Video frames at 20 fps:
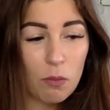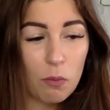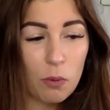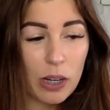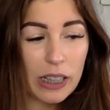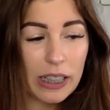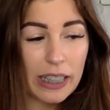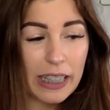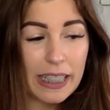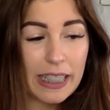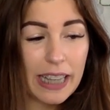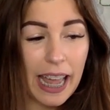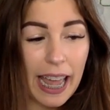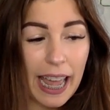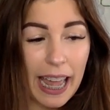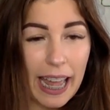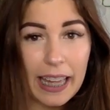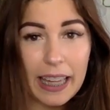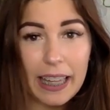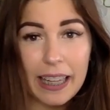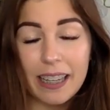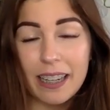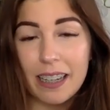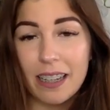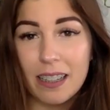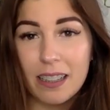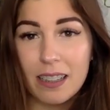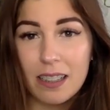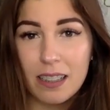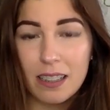really
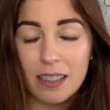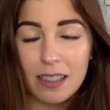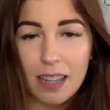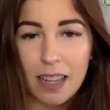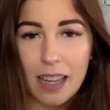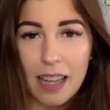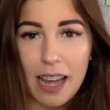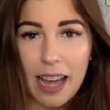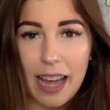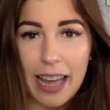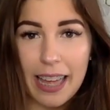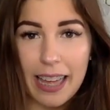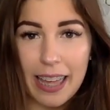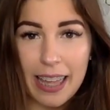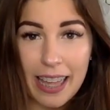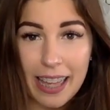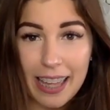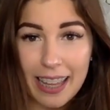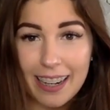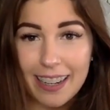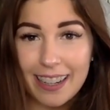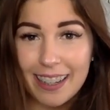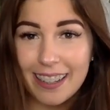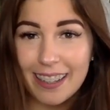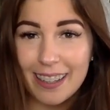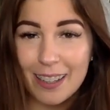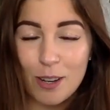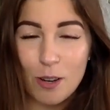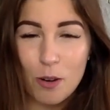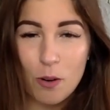taken a hit
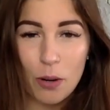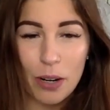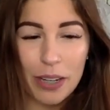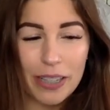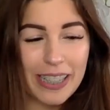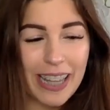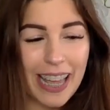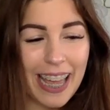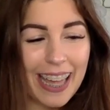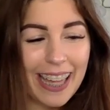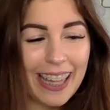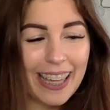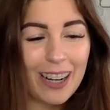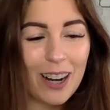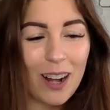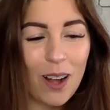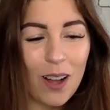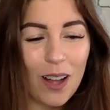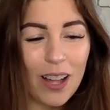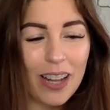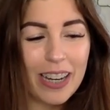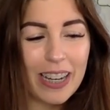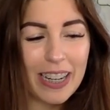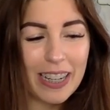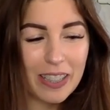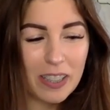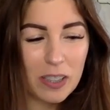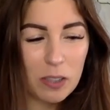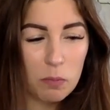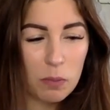or taken on an
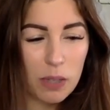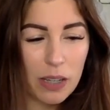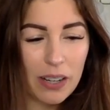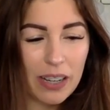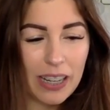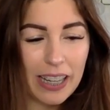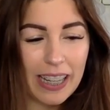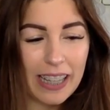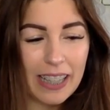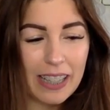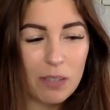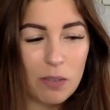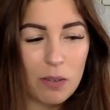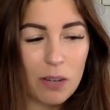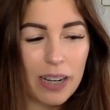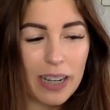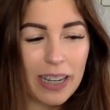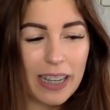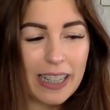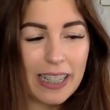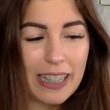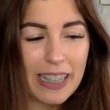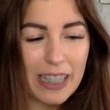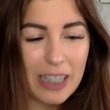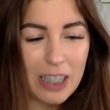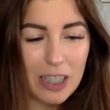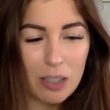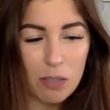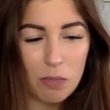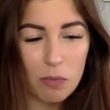experience or a
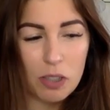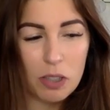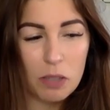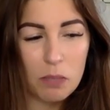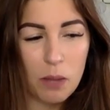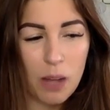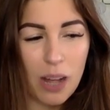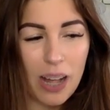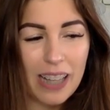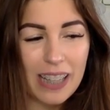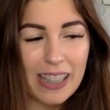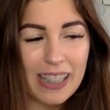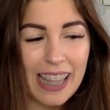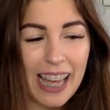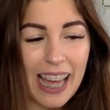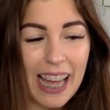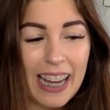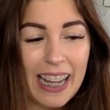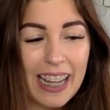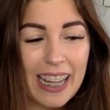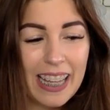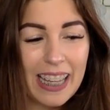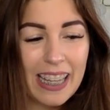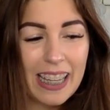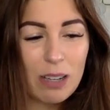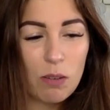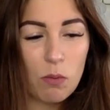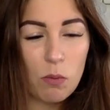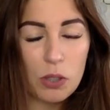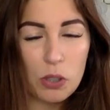conditioned response that
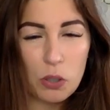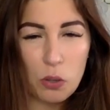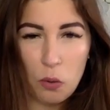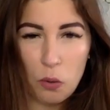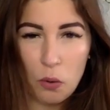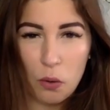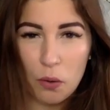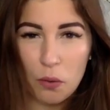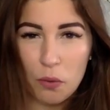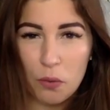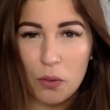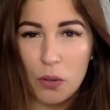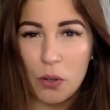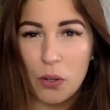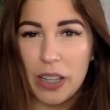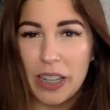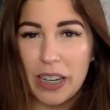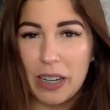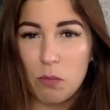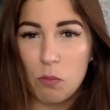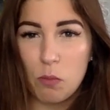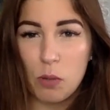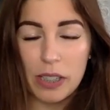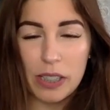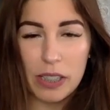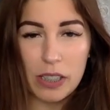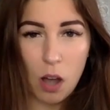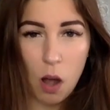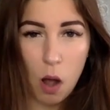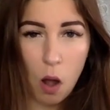was hurtful and
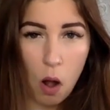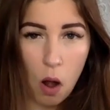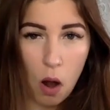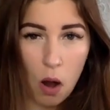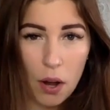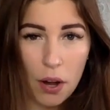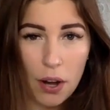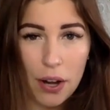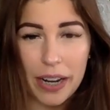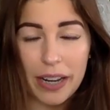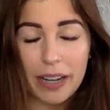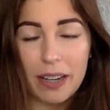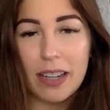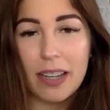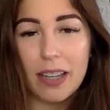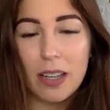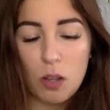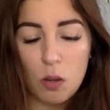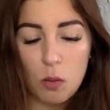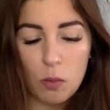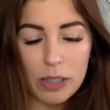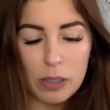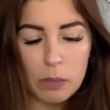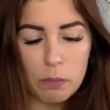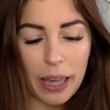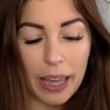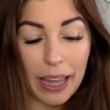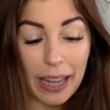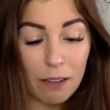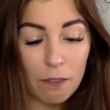was hard and was
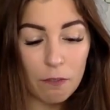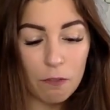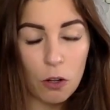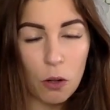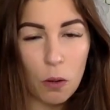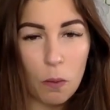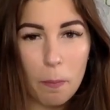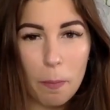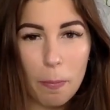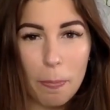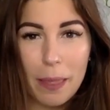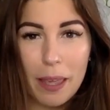painful.